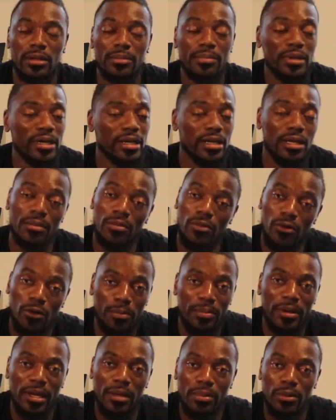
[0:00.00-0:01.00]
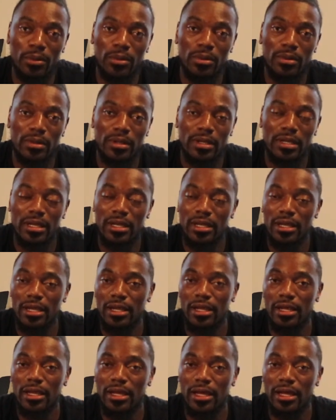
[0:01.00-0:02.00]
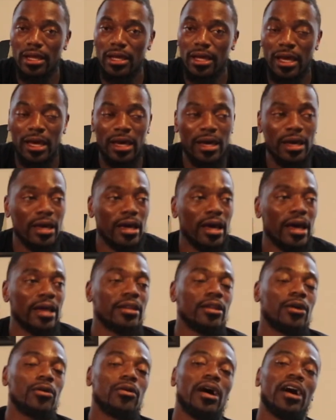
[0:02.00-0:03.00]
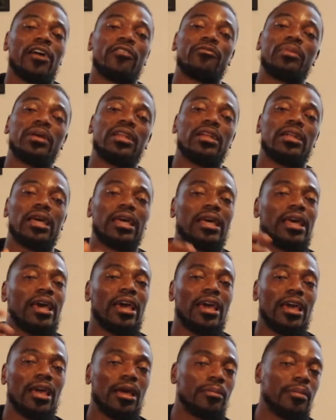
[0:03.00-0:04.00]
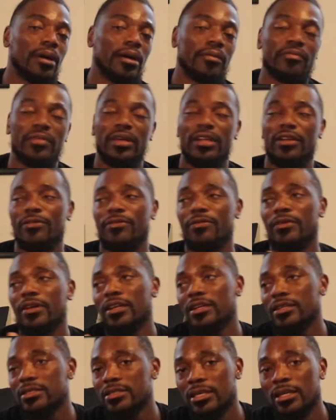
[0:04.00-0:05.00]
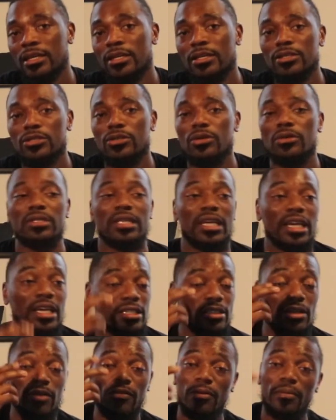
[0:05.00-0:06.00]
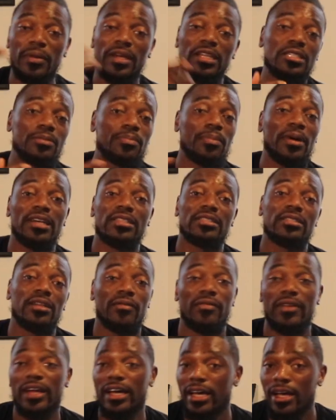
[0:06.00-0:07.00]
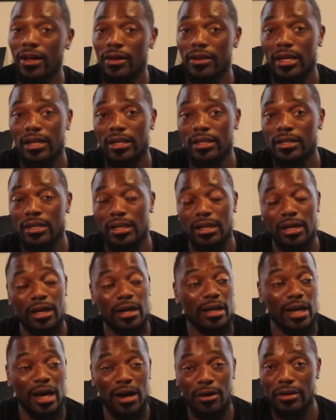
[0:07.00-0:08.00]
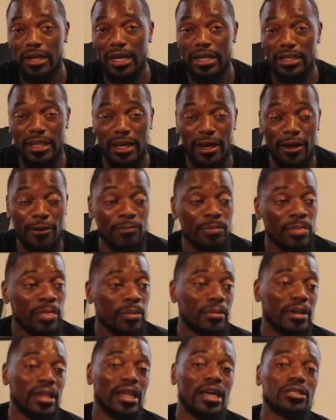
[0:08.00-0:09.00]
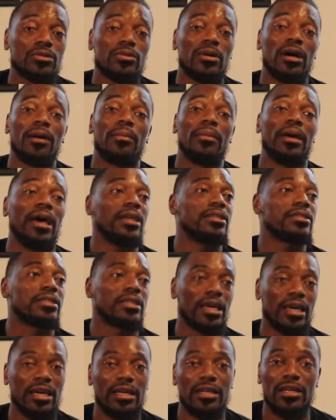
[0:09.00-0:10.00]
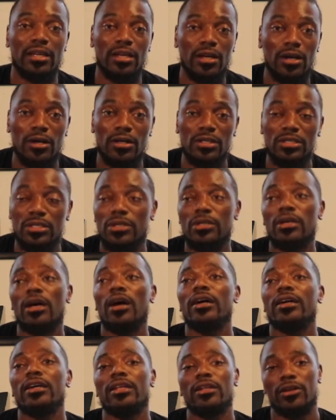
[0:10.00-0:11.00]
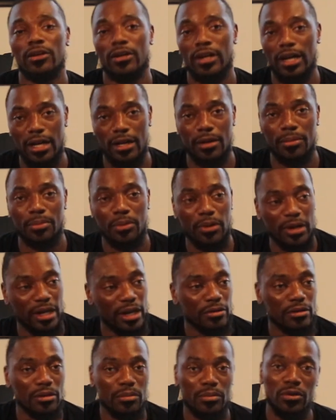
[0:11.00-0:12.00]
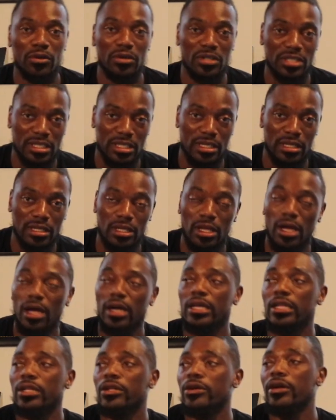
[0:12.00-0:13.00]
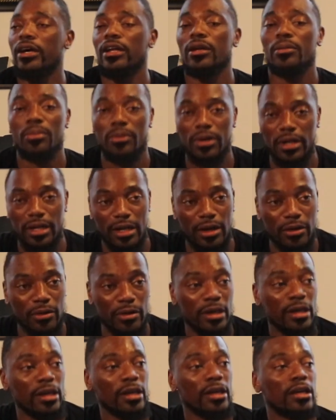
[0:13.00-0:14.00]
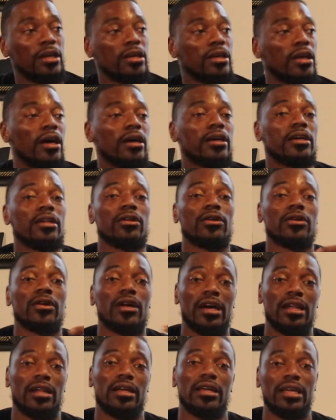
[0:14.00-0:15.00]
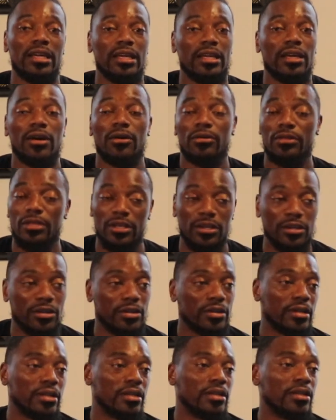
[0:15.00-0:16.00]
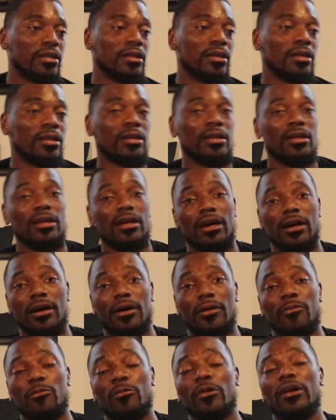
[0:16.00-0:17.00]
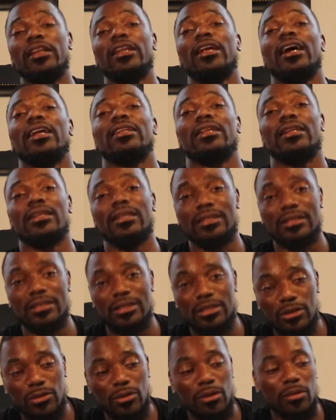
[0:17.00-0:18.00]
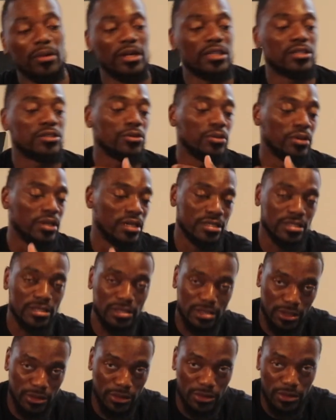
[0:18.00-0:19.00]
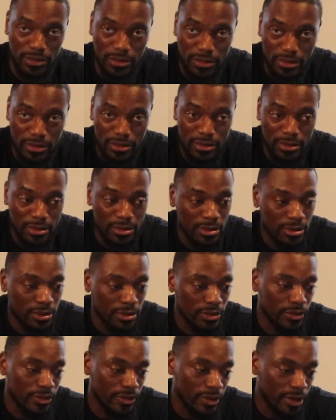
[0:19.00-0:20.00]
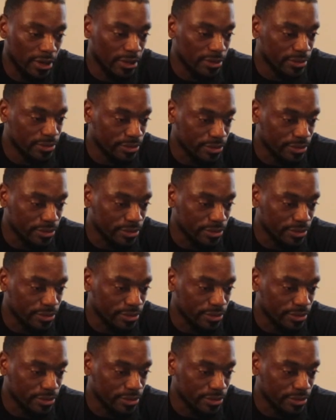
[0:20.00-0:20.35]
But come on, people. And I know I've been in the game. I've been in fitness. So it's easier for me to spot stuff like out like that. But that's why I'm educating y'all, so y'all can learn how to point out the bullshit. Y'all can learn how to point it out. Y'all can learn how to eat healthier and what not to listen to and what to listen to. All right?